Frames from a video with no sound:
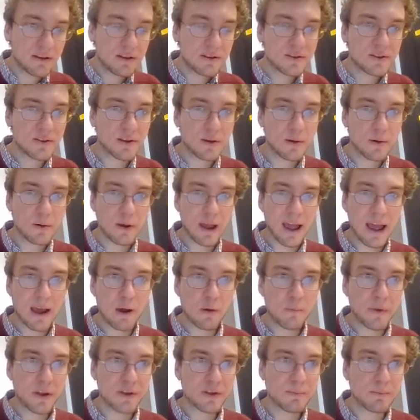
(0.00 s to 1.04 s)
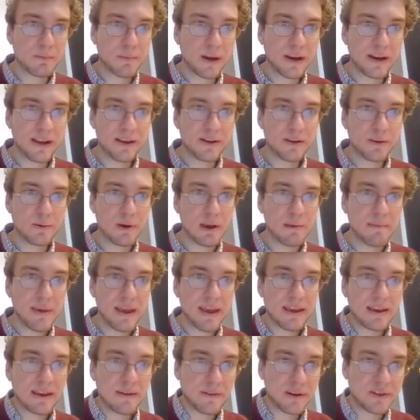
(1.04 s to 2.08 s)
So how much money do I
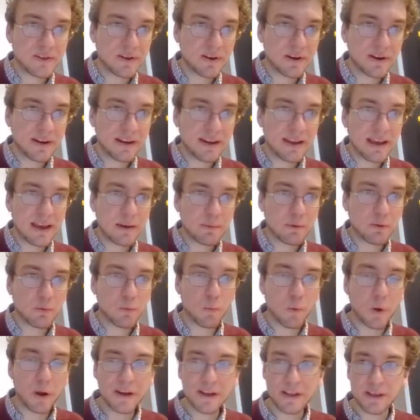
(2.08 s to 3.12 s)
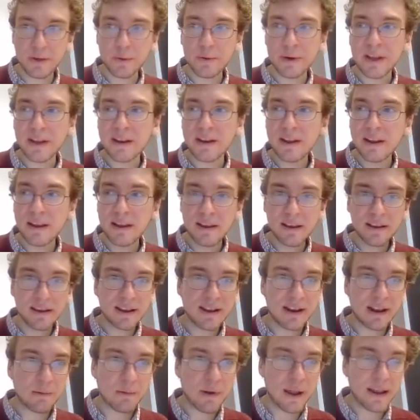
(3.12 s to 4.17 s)
make if I started again with 1 unit? Can I